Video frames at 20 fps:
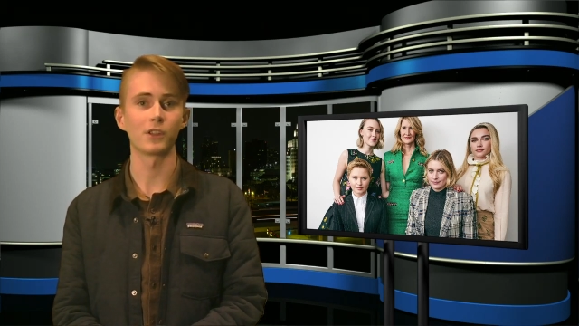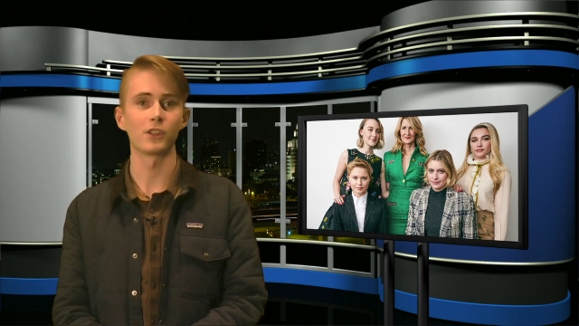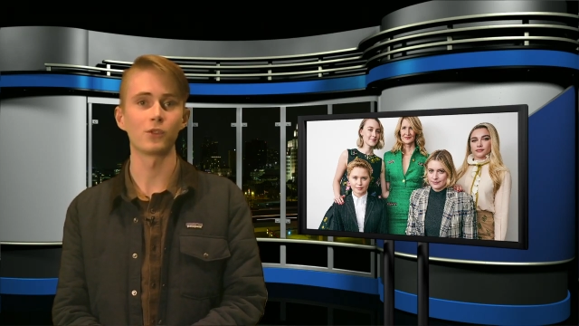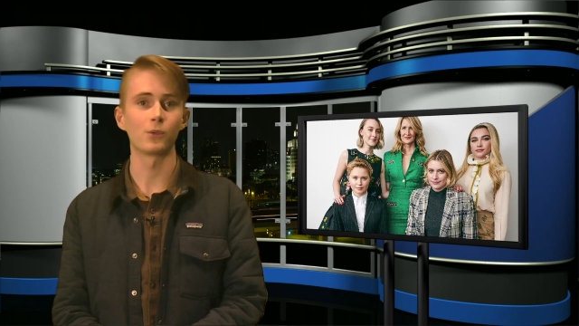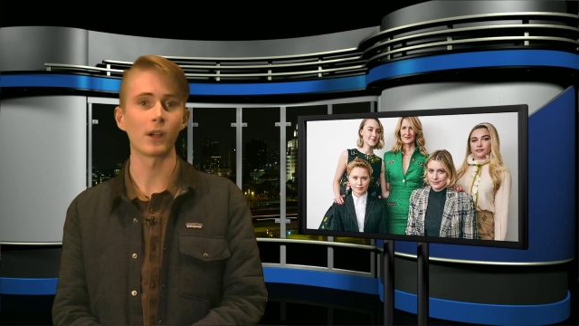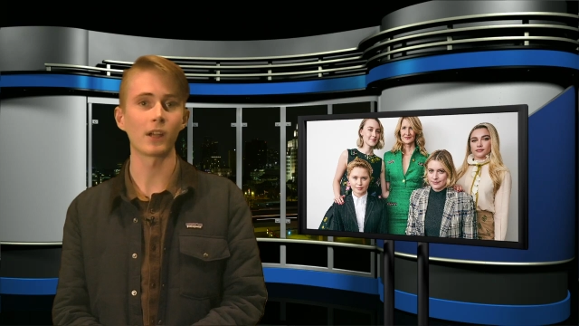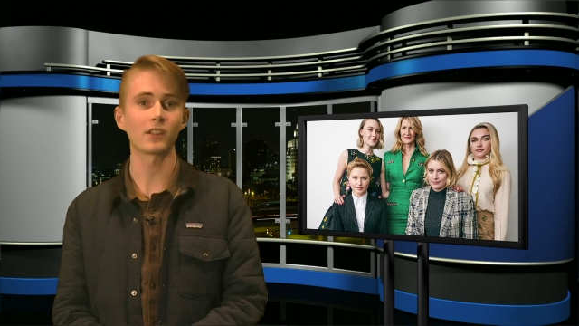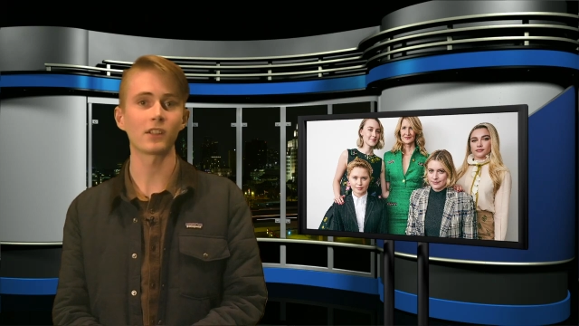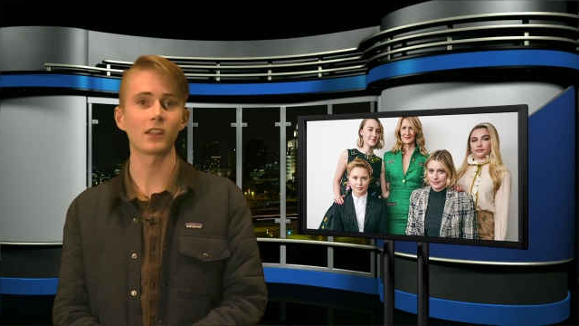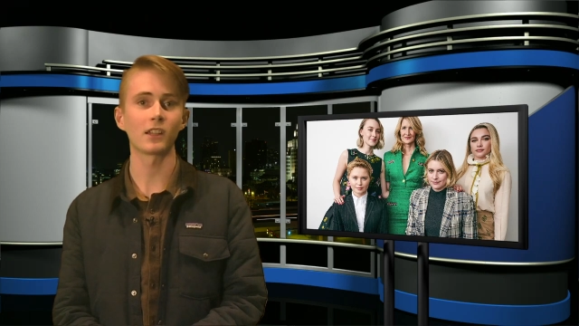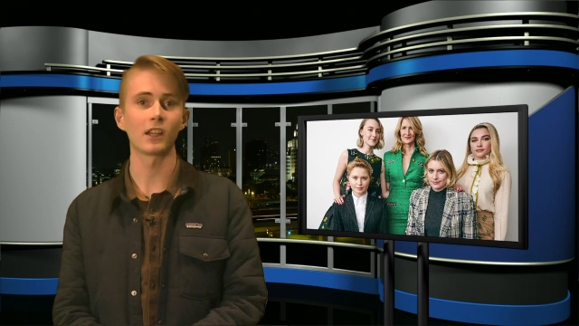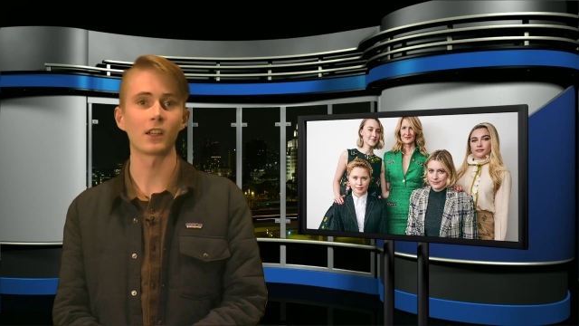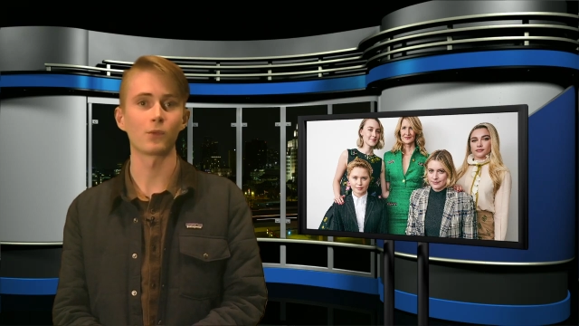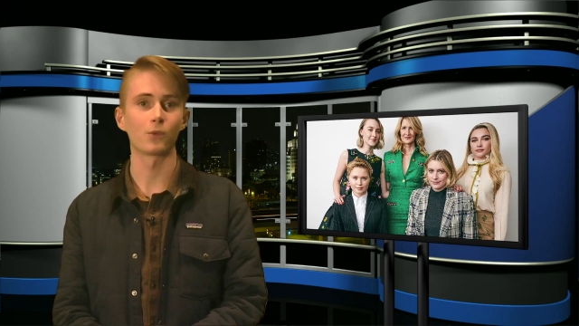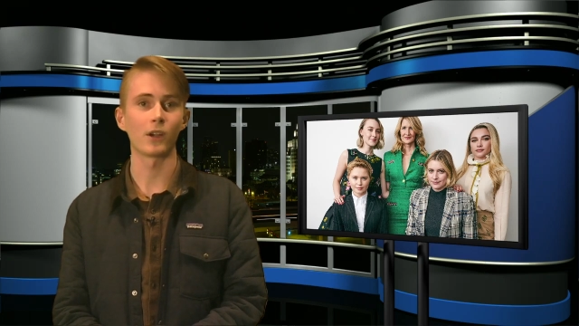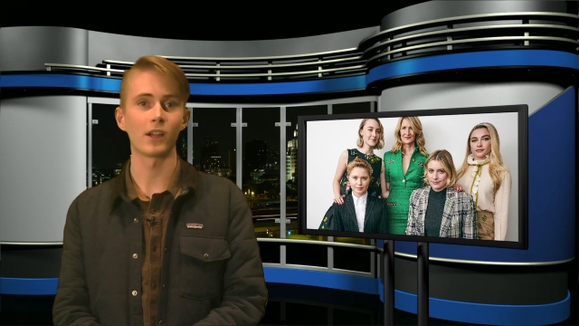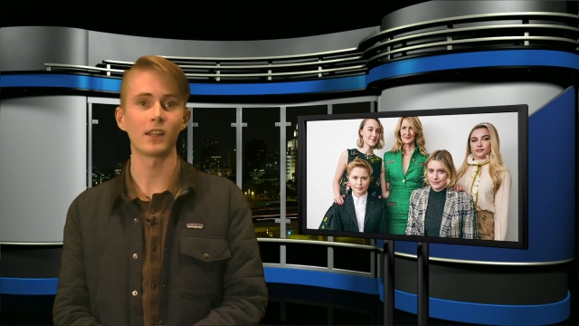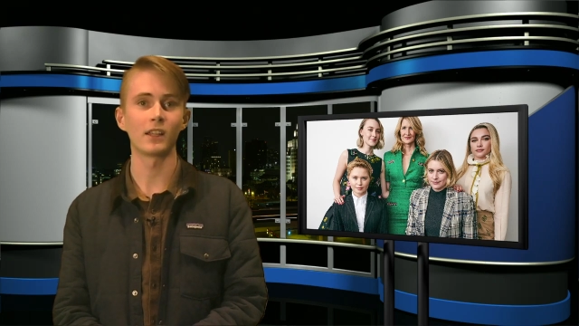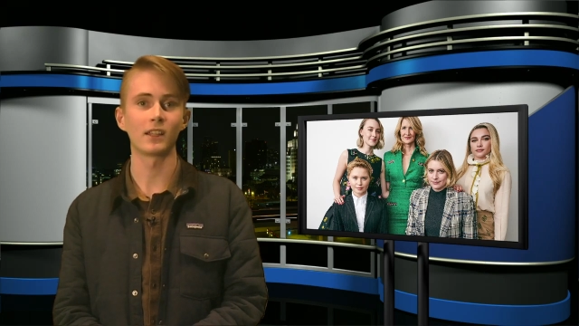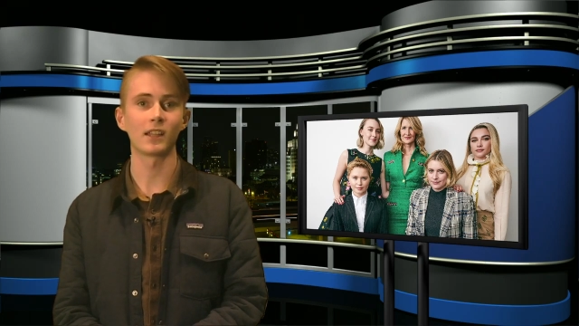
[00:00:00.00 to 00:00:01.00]
directing and
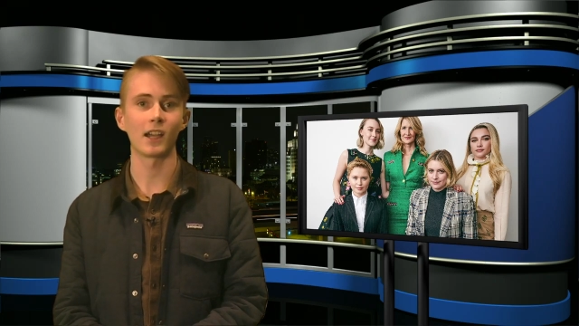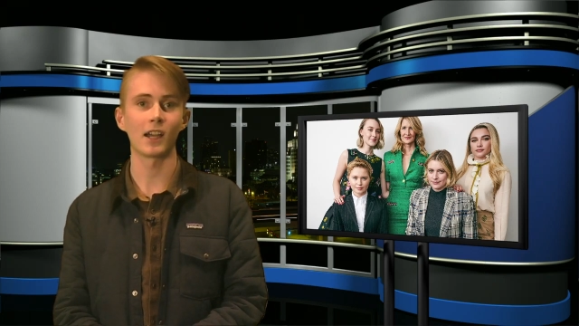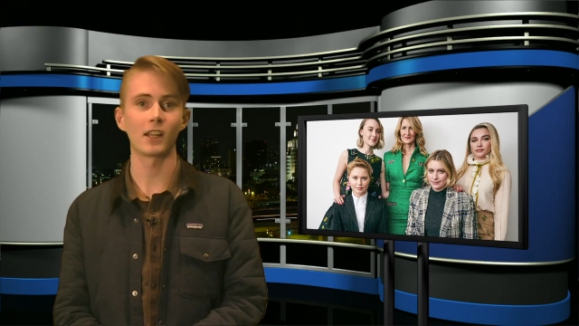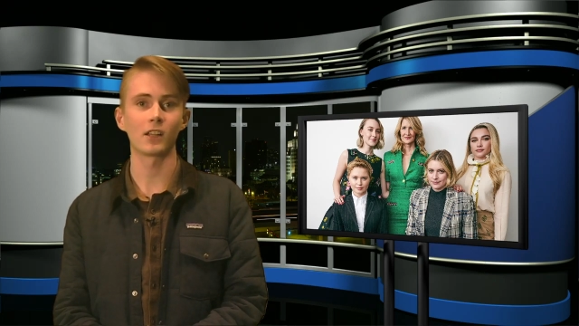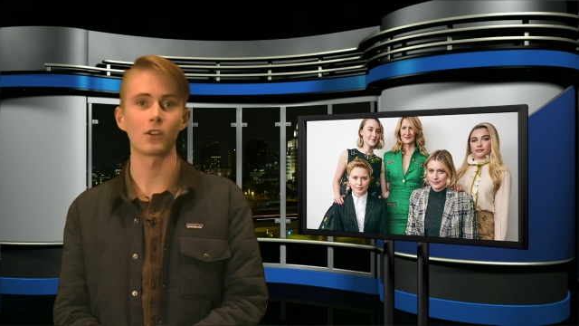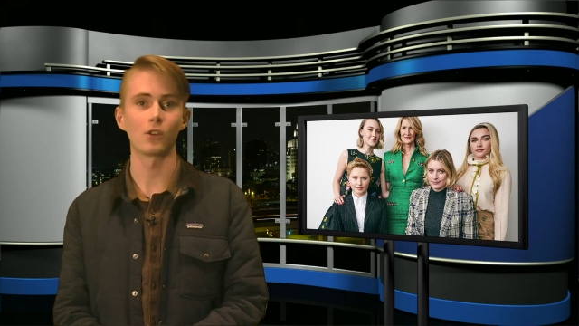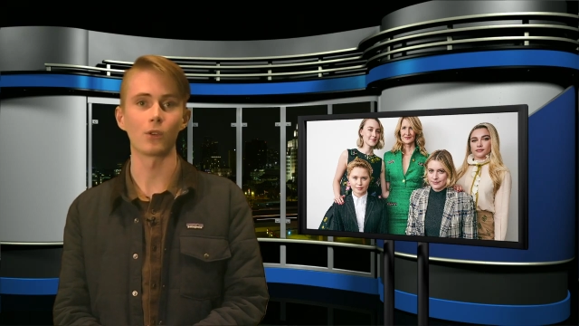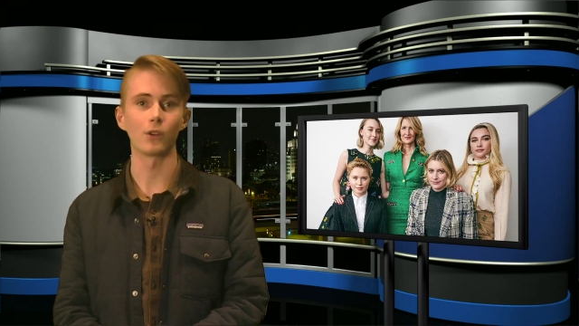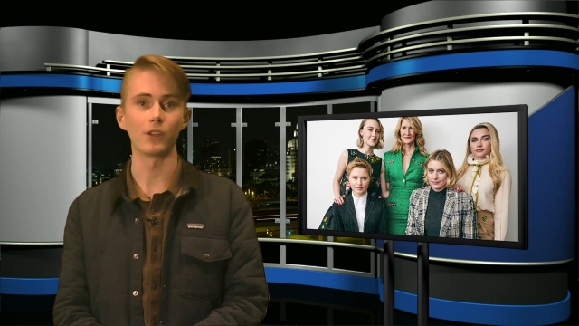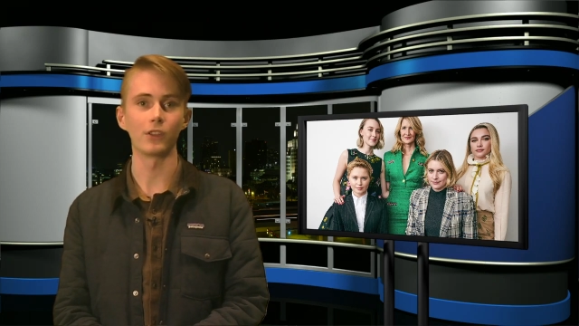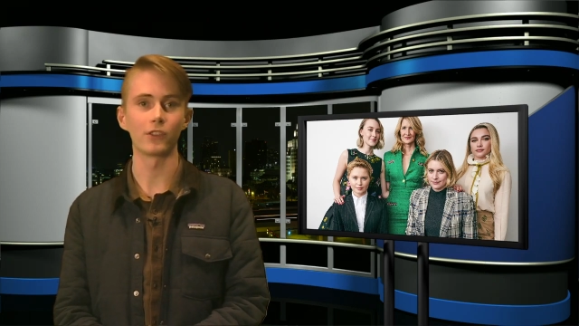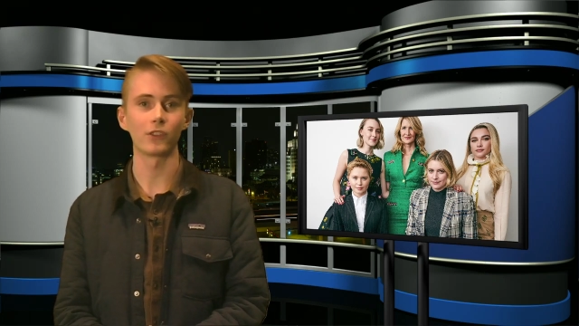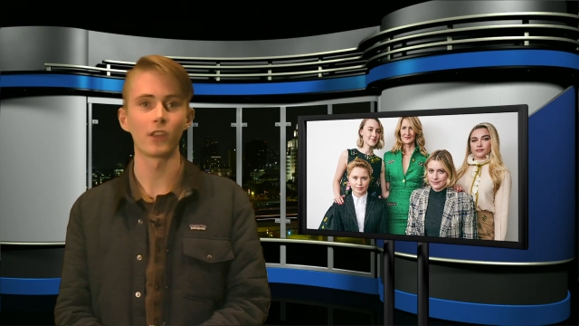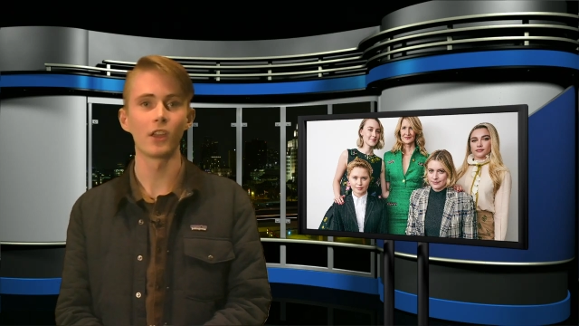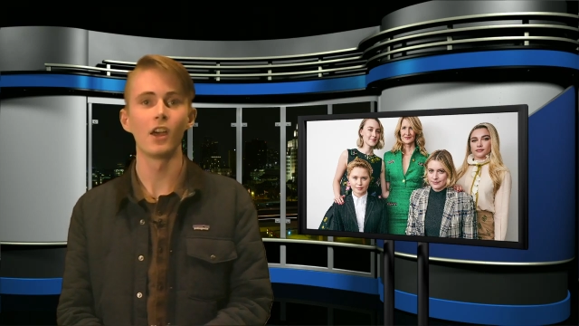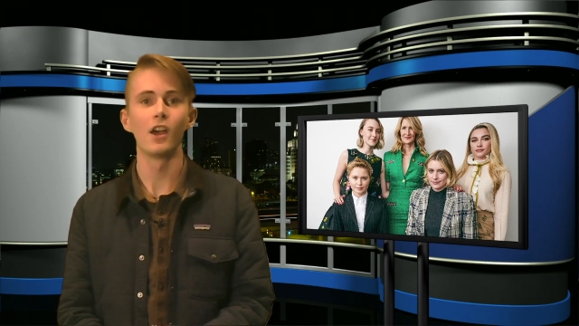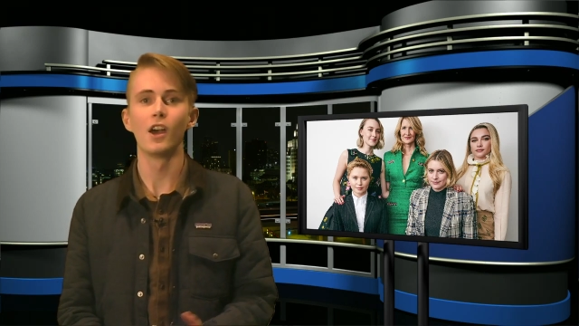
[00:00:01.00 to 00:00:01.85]
writing categories.